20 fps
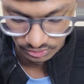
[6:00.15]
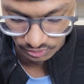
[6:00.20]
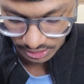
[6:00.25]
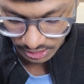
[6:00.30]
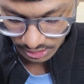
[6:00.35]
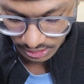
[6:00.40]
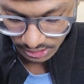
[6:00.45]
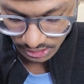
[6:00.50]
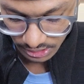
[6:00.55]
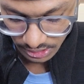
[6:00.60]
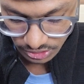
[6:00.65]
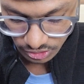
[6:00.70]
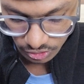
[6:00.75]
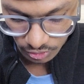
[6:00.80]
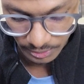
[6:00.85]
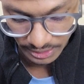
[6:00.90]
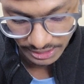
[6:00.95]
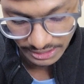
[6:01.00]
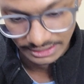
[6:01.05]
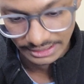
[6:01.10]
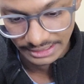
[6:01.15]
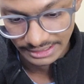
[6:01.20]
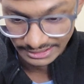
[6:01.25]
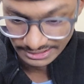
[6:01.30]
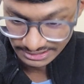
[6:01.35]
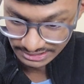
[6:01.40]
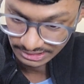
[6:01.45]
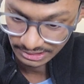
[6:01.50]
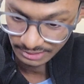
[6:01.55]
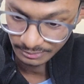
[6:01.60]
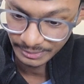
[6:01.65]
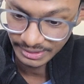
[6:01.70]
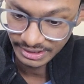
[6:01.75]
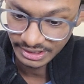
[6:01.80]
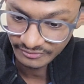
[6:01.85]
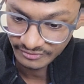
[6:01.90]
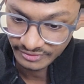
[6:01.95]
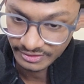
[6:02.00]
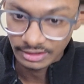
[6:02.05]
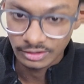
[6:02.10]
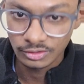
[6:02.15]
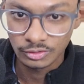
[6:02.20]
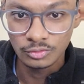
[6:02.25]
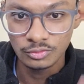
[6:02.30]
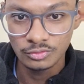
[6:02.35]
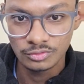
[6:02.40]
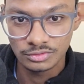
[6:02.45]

Okay, so but like it's a bit difficult to